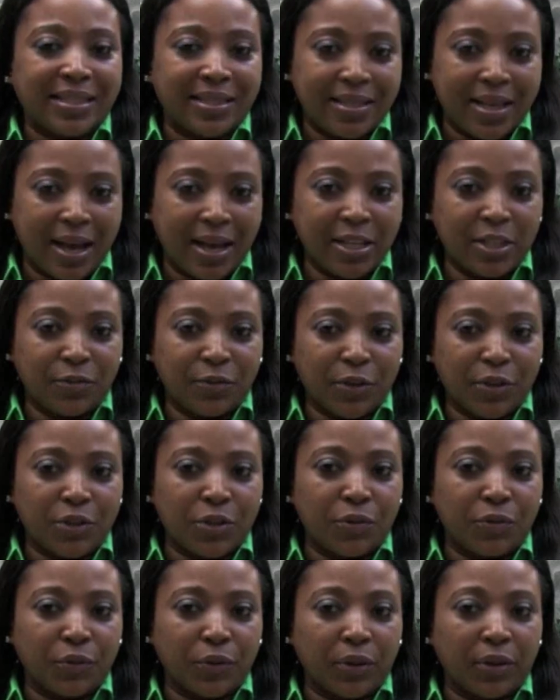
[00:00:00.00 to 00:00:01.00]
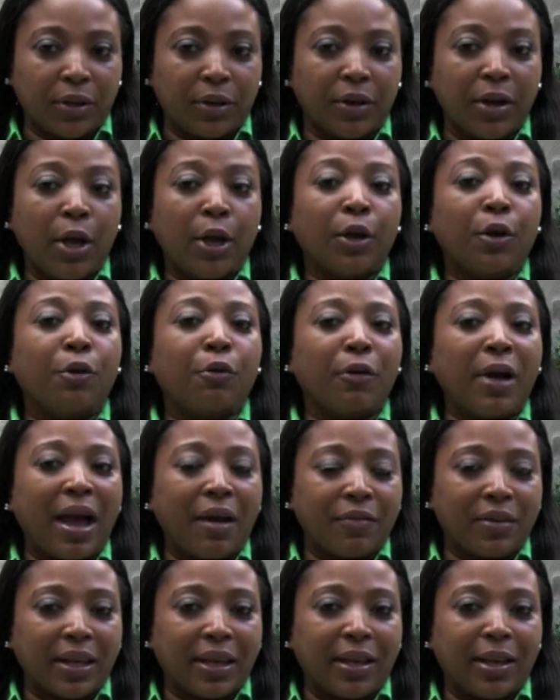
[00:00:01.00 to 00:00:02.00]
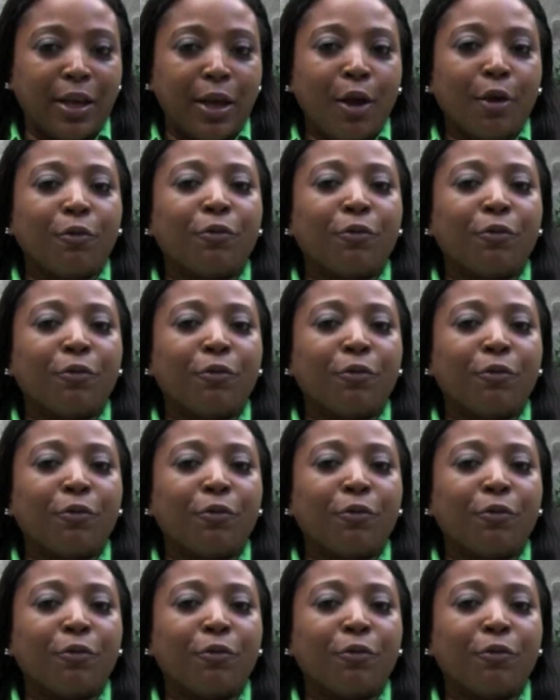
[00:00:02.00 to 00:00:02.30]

science fiction thriller Gravity,